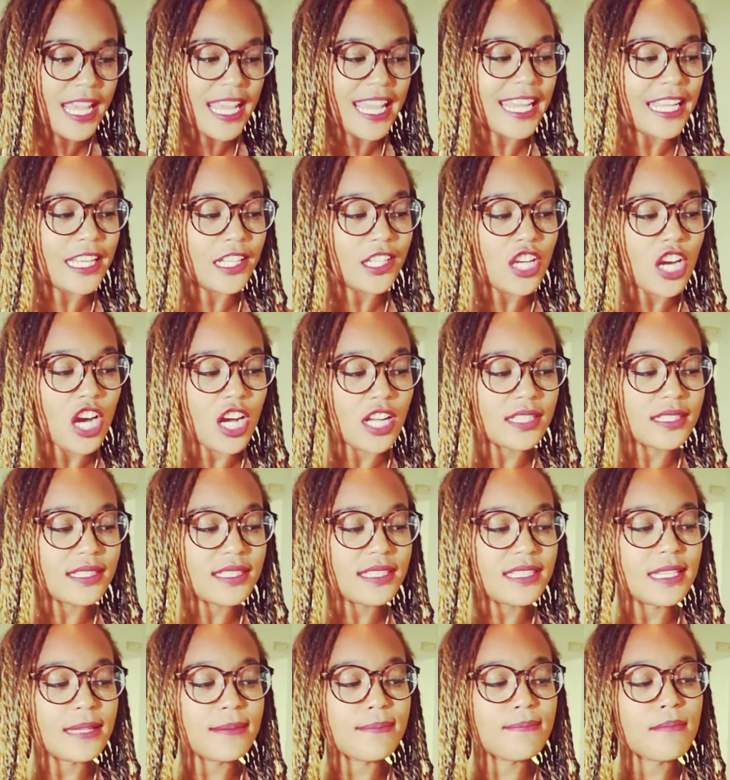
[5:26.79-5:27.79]
in
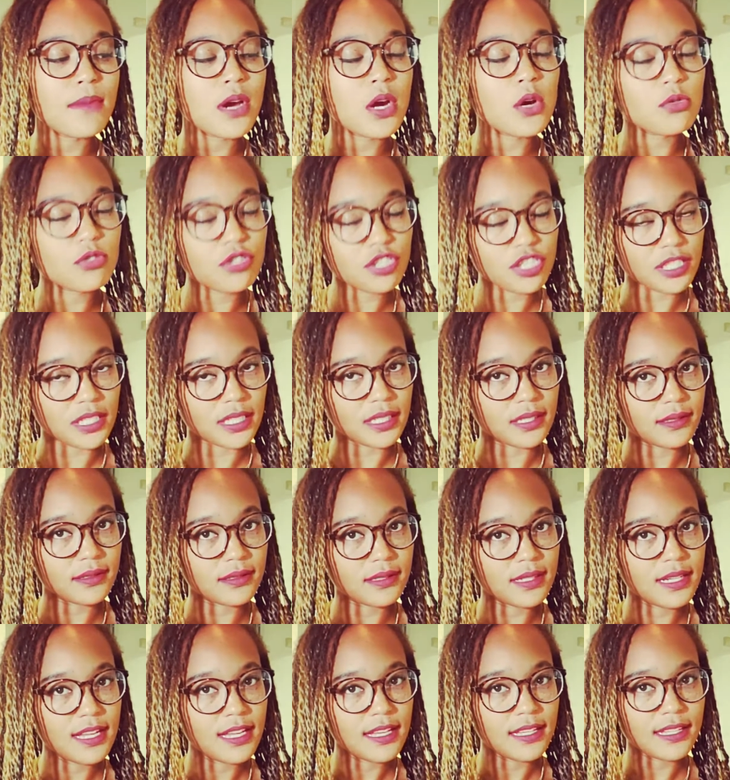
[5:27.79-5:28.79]
constant motion,
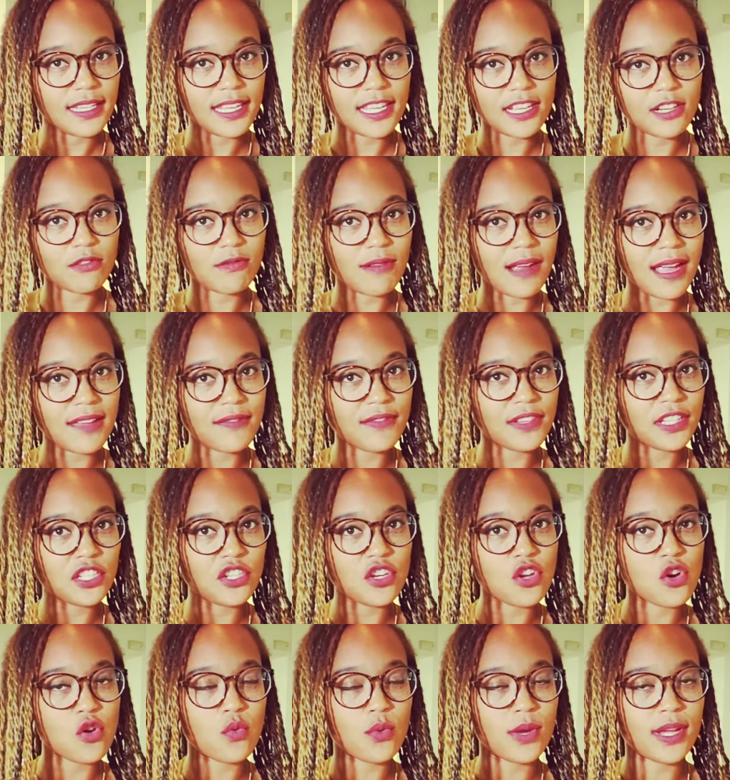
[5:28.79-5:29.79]
yet arriving
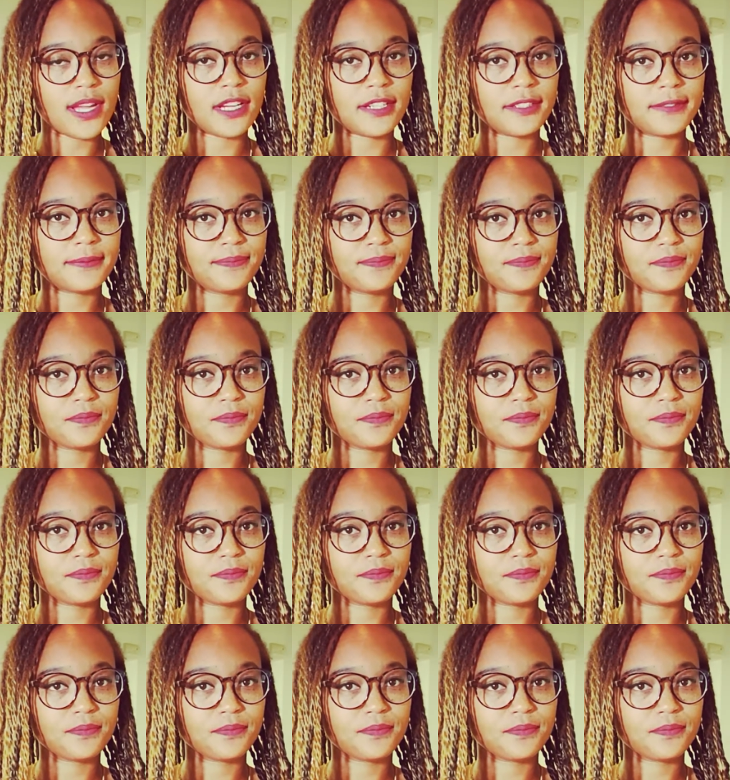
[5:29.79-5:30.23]
nowhere.